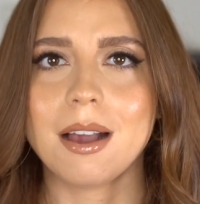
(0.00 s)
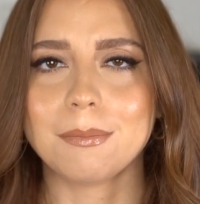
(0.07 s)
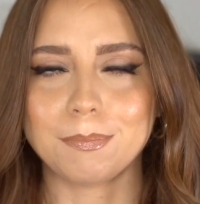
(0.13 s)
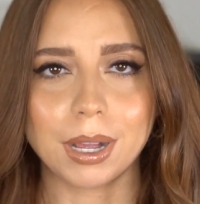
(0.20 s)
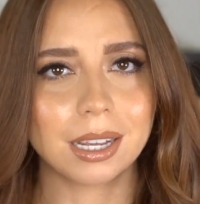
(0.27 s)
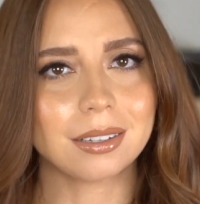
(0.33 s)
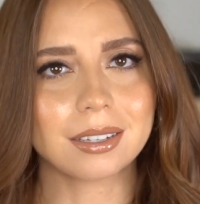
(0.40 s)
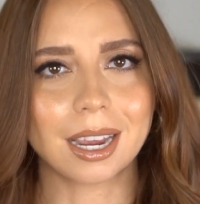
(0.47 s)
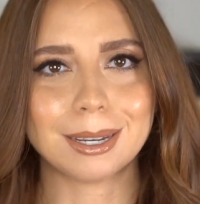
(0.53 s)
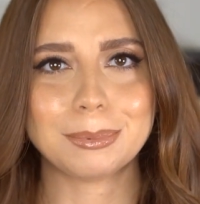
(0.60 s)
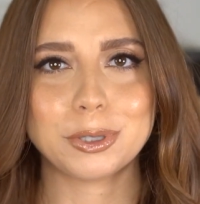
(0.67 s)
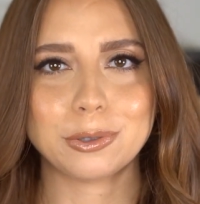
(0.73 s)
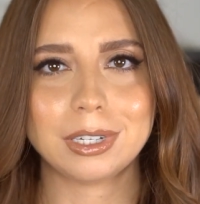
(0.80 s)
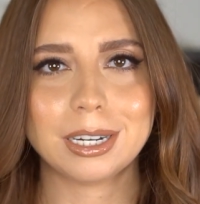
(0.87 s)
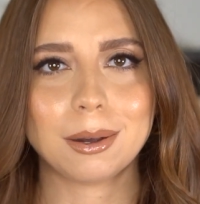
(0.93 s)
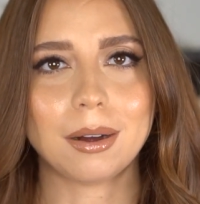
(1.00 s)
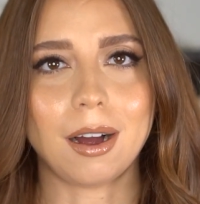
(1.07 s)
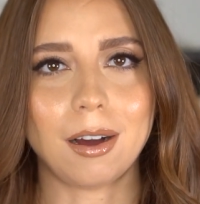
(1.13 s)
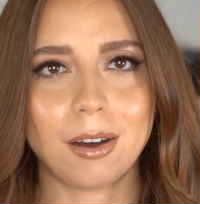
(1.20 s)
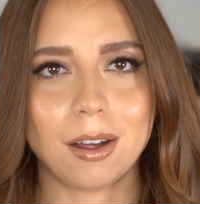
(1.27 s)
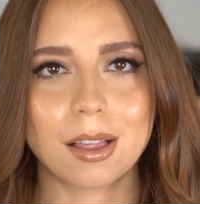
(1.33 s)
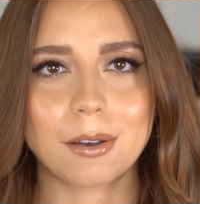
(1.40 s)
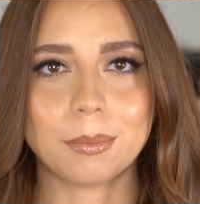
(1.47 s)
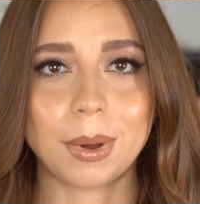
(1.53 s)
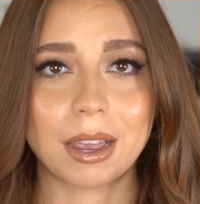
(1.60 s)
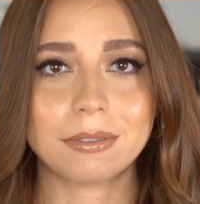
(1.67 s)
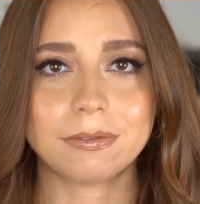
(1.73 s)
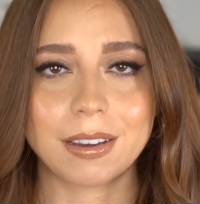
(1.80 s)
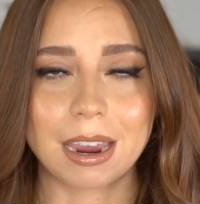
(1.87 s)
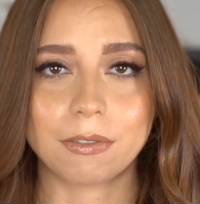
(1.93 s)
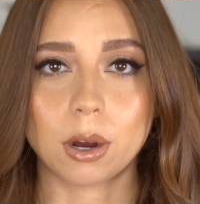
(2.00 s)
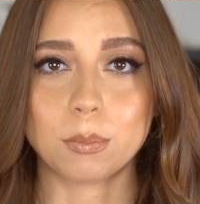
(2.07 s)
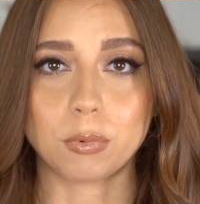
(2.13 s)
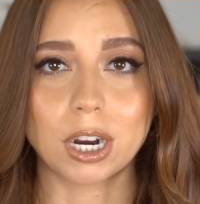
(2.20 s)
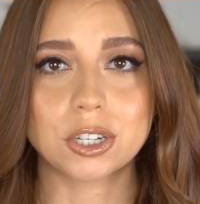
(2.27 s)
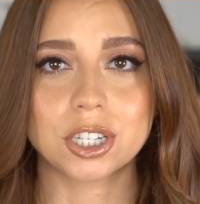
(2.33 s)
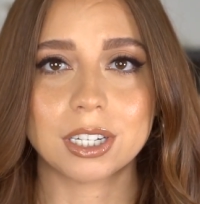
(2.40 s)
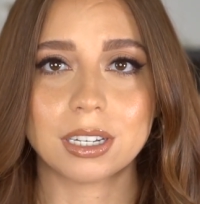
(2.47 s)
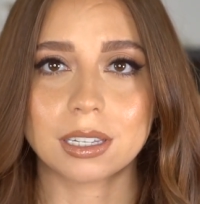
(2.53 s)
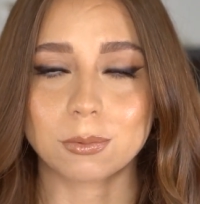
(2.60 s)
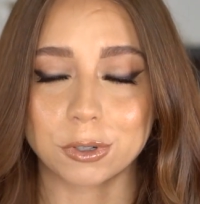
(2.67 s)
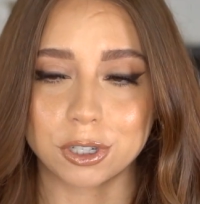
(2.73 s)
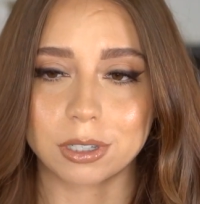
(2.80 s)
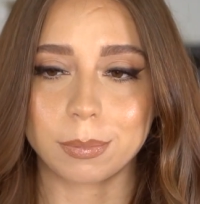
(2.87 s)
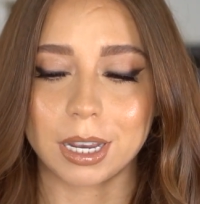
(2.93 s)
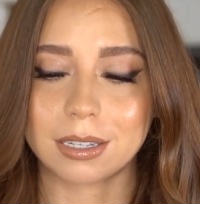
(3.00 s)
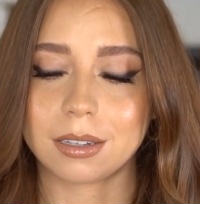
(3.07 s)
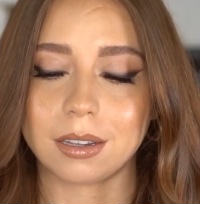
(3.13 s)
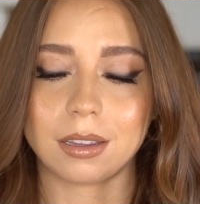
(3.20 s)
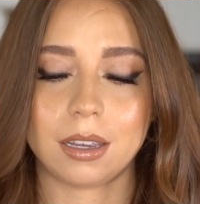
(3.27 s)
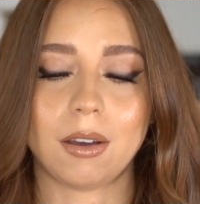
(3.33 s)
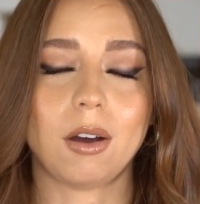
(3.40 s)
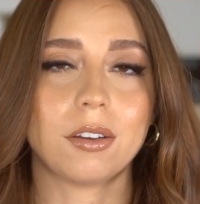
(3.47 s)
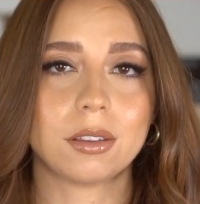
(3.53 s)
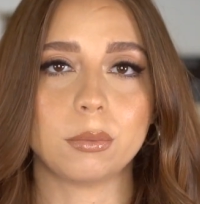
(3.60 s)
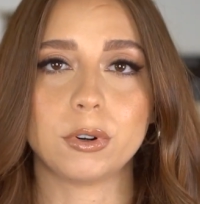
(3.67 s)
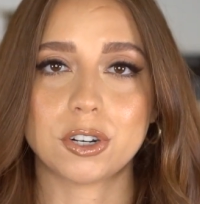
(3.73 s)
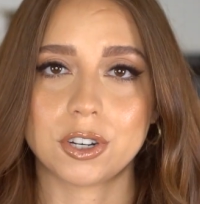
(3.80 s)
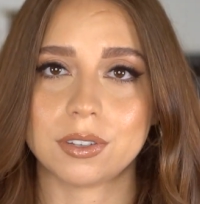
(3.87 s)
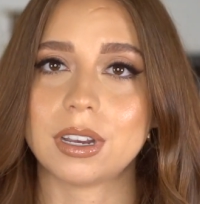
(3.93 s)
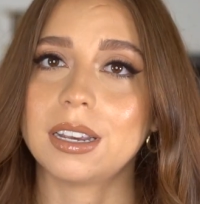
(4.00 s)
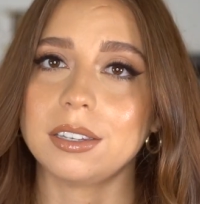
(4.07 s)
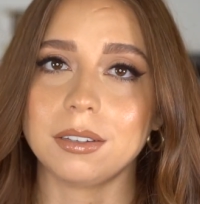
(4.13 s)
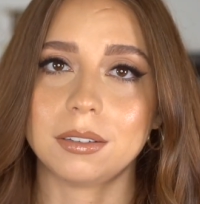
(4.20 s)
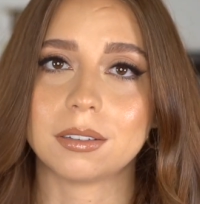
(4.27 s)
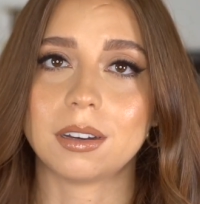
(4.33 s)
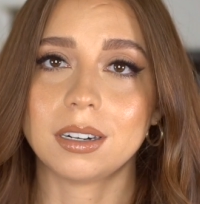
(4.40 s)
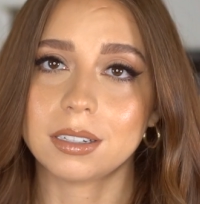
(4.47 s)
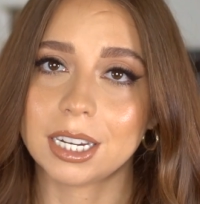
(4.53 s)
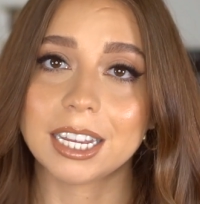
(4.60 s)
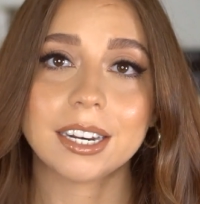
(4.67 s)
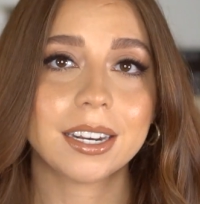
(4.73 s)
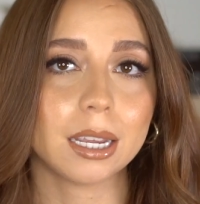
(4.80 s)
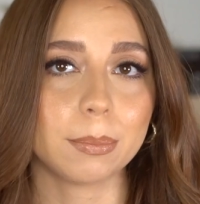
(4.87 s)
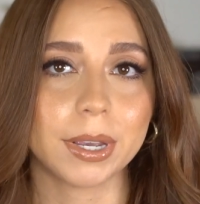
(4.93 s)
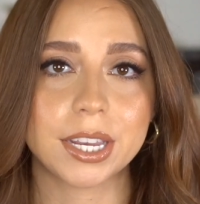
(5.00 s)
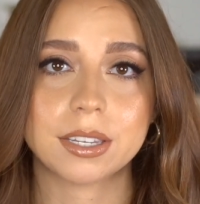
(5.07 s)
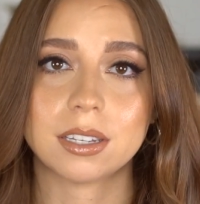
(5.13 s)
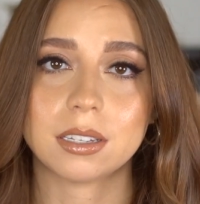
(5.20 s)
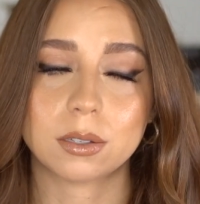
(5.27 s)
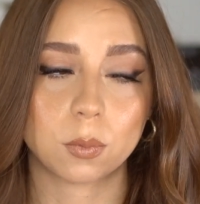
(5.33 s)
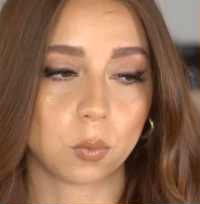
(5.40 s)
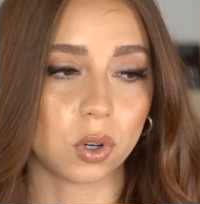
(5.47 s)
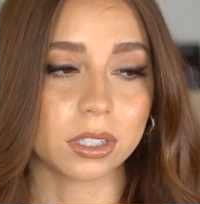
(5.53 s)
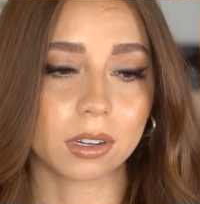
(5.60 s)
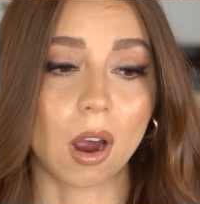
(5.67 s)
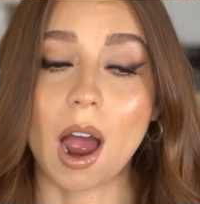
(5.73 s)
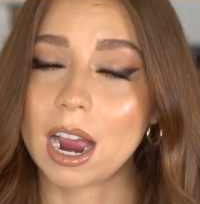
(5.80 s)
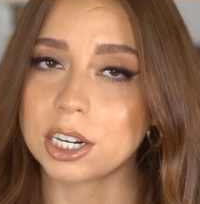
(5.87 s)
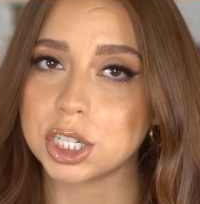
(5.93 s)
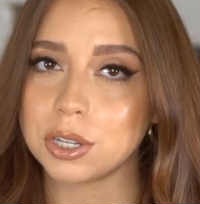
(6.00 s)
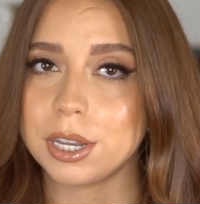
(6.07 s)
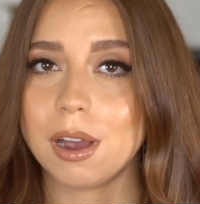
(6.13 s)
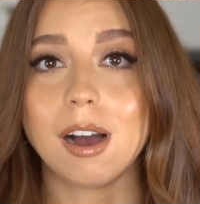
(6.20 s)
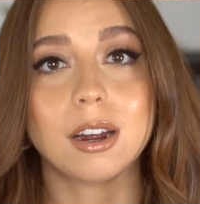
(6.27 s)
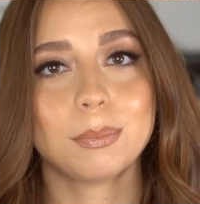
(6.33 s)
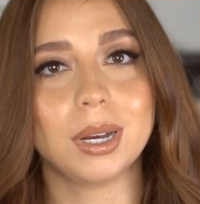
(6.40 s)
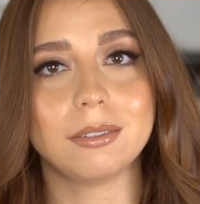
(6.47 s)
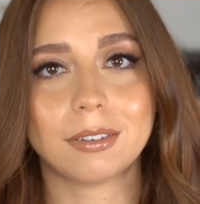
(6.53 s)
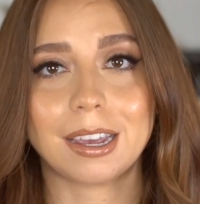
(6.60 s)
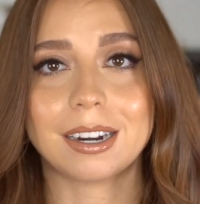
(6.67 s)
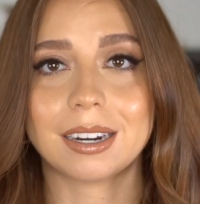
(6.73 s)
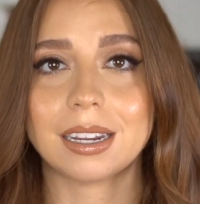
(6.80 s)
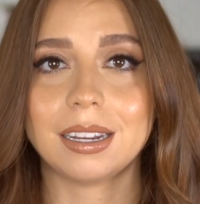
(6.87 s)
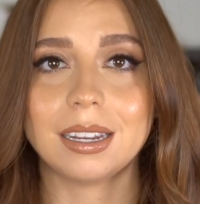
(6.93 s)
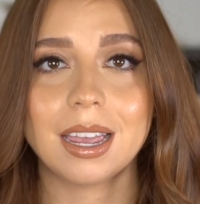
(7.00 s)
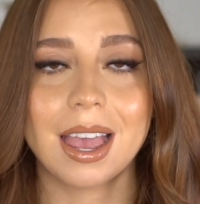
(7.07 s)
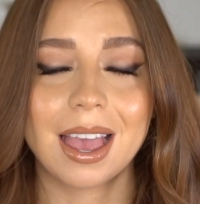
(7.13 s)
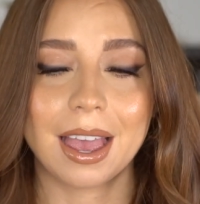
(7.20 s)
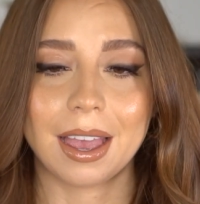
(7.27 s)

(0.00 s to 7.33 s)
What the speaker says: but I'm doing all my favorite brushes, which is basically all the brushes I use on a day-to-day basis, what's actually on my vanity,